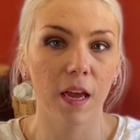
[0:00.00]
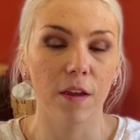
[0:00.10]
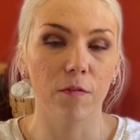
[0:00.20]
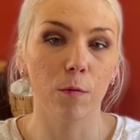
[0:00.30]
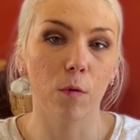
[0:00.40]

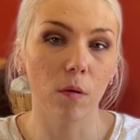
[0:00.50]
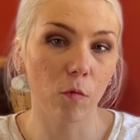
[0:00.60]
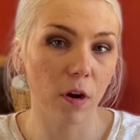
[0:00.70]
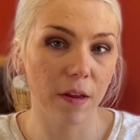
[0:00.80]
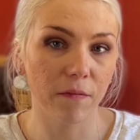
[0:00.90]
If you want
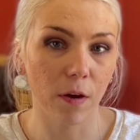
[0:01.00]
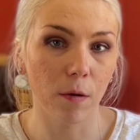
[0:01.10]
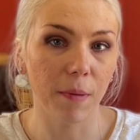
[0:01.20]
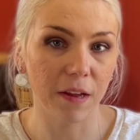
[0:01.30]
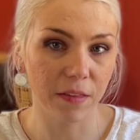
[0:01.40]
more info
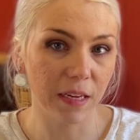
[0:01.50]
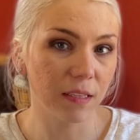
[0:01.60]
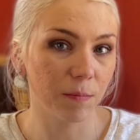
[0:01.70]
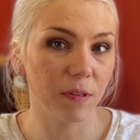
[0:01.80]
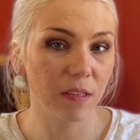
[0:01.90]
about
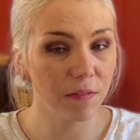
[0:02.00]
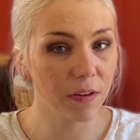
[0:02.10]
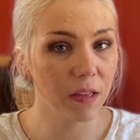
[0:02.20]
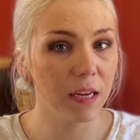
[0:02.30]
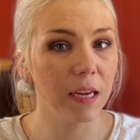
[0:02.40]
these
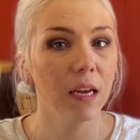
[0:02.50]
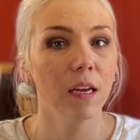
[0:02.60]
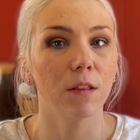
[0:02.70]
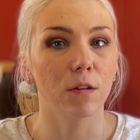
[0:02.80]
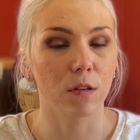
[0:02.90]
specifically,
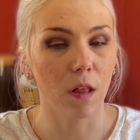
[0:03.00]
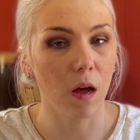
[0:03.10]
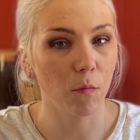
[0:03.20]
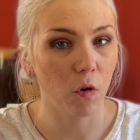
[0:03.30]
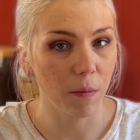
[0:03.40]
there's a
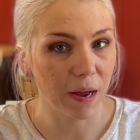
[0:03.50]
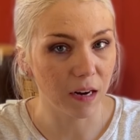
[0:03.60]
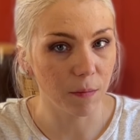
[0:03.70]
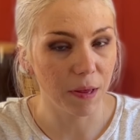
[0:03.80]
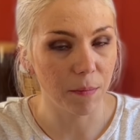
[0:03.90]
lot more about
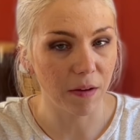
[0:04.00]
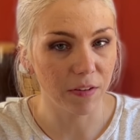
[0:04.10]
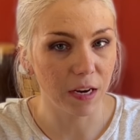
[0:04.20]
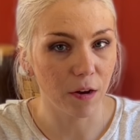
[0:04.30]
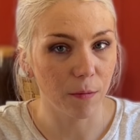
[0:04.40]
them in my
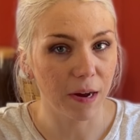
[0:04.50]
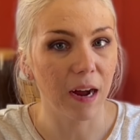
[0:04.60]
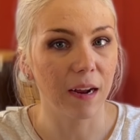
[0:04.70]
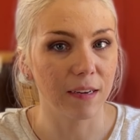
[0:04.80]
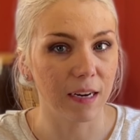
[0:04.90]
video about
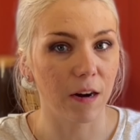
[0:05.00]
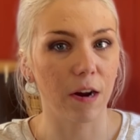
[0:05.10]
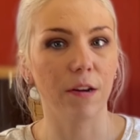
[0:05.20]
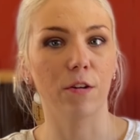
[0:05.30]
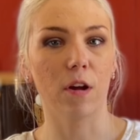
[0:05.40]
how to
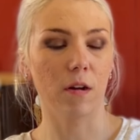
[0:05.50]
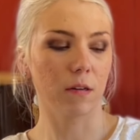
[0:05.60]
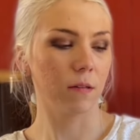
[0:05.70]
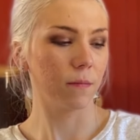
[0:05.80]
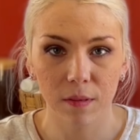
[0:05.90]
tire out your dog.
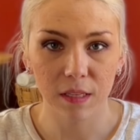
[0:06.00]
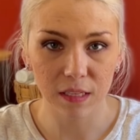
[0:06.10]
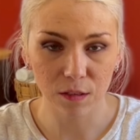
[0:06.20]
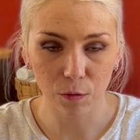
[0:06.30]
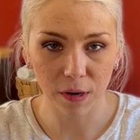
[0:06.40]

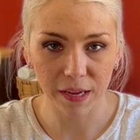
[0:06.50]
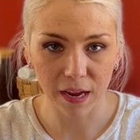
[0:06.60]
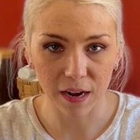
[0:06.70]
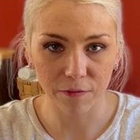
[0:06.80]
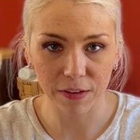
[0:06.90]
This toy
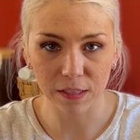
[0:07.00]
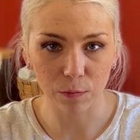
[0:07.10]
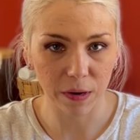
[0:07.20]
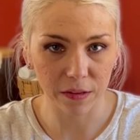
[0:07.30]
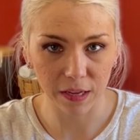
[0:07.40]
kind of fits
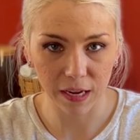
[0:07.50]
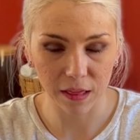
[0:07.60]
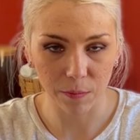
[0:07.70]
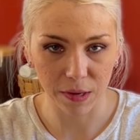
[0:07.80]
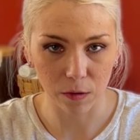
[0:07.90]
weirdly
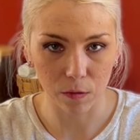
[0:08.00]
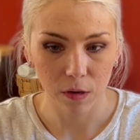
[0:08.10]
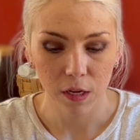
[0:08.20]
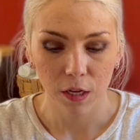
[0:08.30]
in the middle.